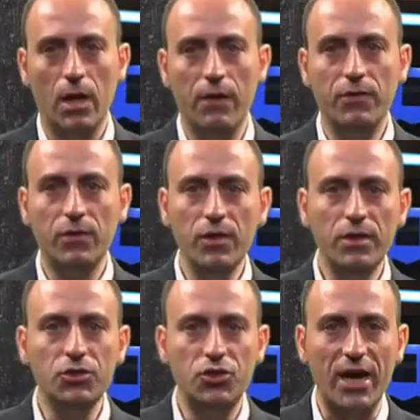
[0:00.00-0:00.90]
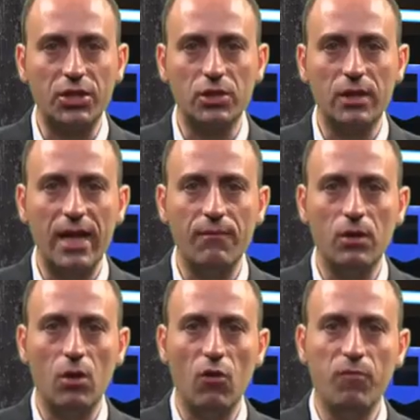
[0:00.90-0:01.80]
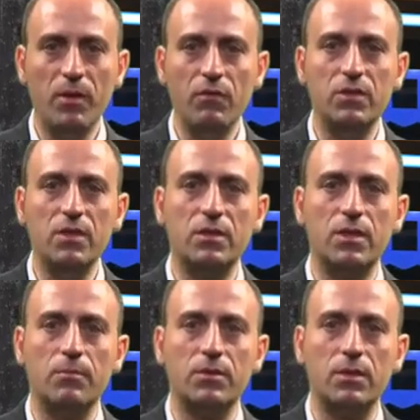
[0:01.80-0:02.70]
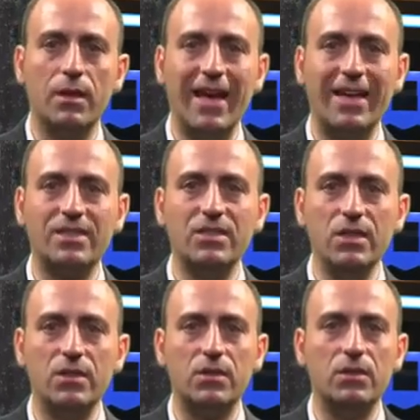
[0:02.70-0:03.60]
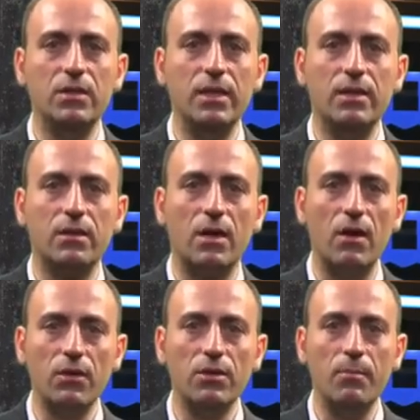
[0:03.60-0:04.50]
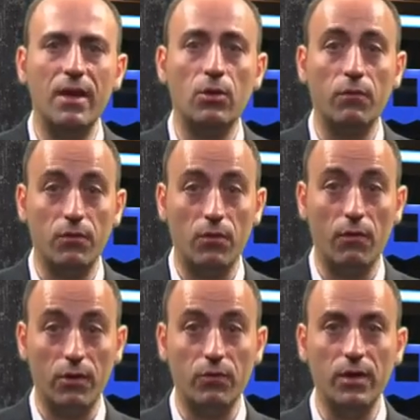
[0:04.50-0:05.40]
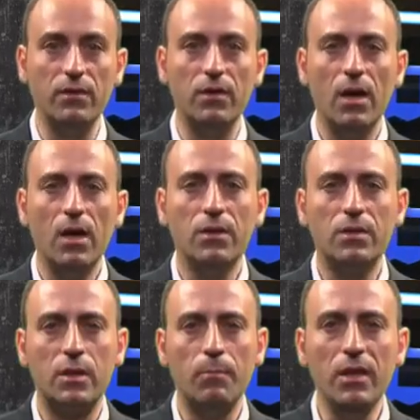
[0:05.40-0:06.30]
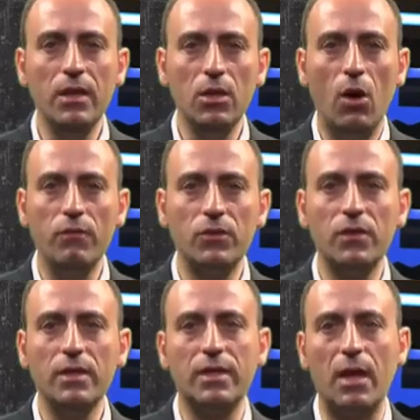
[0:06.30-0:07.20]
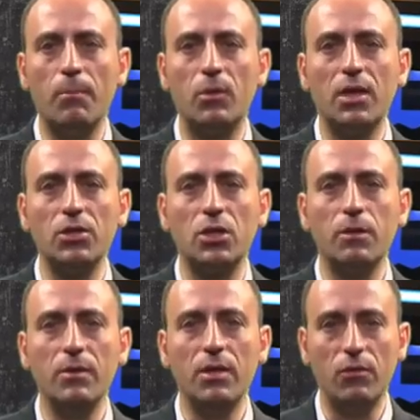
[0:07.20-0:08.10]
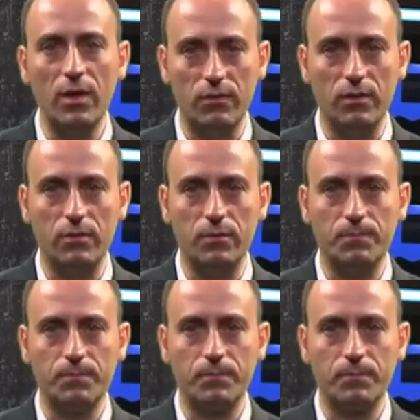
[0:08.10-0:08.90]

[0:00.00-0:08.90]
If the grid injection level of PV systems exceeds the current demand of a grid, the stability of the grid can potentially be threatened.